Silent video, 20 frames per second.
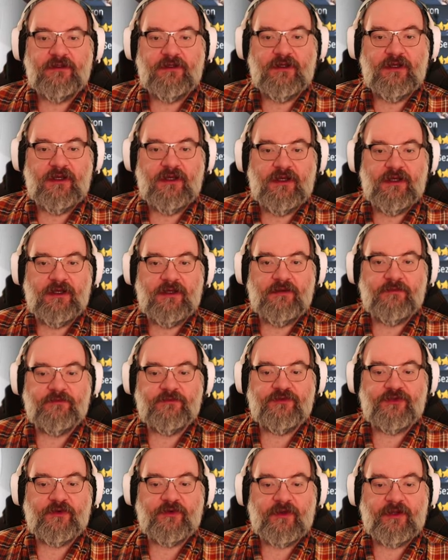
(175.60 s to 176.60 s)
Um,
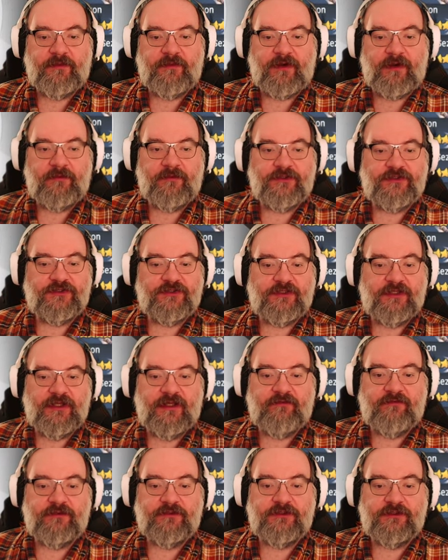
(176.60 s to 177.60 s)
so I probably should
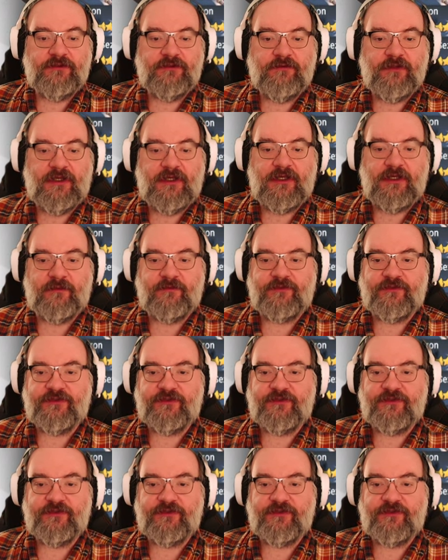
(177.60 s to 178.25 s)
level you up.